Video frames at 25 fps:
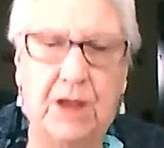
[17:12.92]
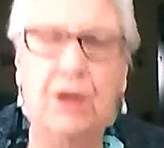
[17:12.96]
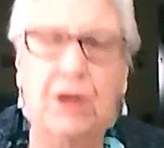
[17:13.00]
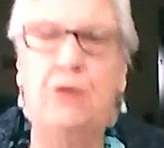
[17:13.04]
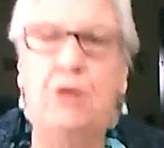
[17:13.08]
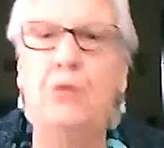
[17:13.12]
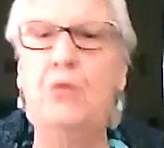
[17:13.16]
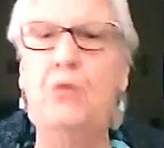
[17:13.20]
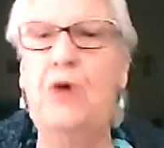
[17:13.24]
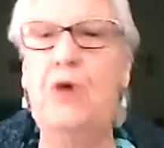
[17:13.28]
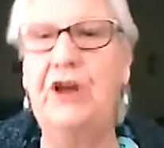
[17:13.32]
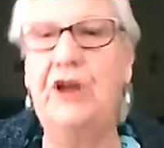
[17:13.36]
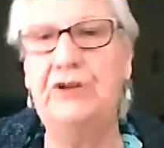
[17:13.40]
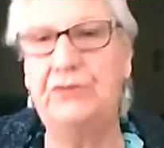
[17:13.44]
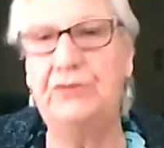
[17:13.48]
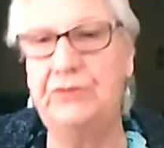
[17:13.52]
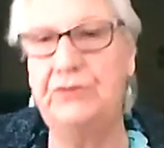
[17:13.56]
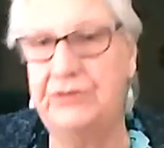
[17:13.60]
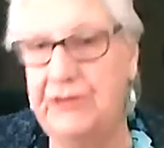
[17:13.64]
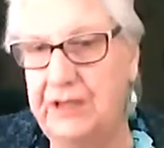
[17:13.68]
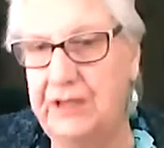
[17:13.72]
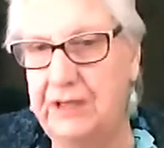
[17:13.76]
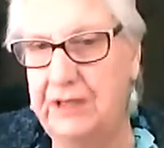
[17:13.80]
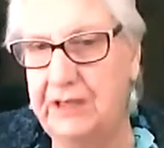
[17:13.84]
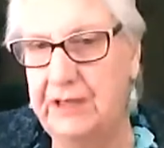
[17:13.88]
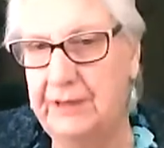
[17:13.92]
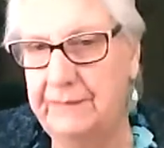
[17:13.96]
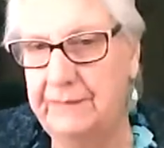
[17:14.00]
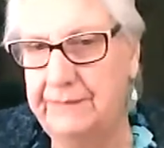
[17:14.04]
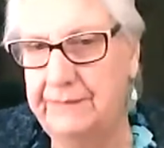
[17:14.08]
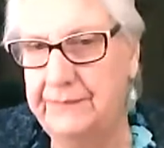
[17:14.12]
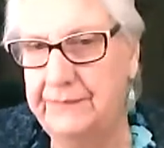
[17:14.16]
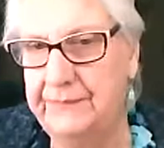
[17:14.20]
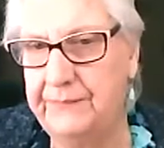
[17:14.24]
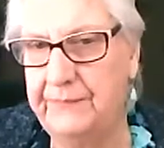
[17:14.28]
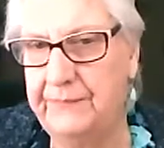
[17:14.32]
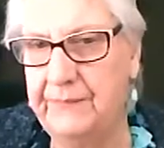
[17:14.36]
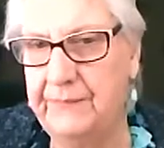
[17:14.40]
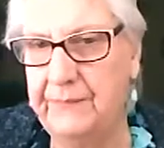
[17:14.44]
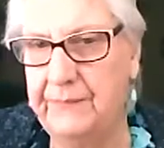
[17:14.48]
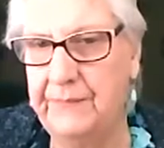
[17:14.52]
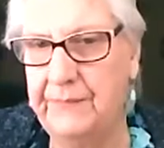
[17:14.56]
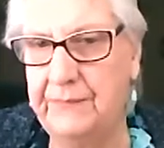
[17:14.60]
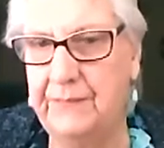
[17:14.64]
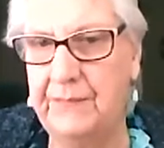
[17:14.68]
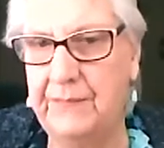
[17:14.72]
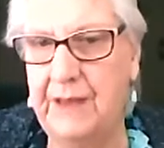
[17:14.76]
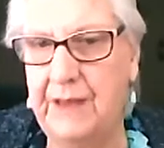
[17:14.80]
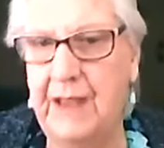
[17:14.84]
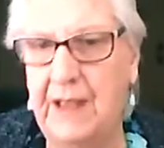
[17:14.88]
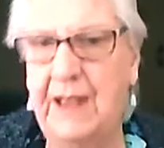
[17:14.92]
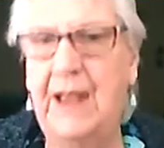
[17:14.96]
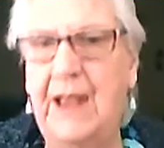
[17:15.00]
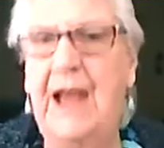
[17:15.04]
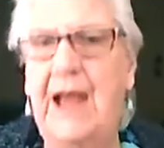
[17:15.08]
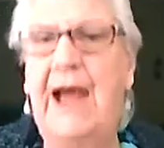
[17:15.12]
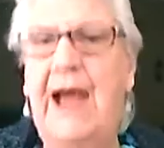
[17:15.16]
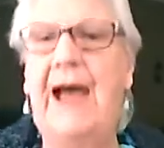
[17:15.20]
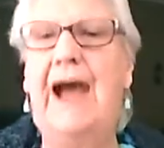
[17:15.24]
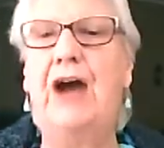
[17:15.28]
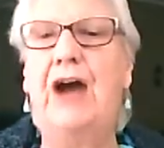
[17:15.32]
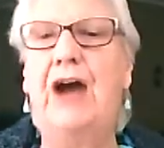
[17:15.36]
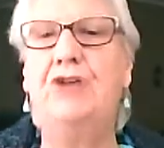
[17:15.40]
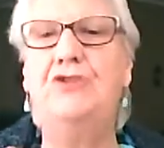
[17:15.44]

What you're thinking, how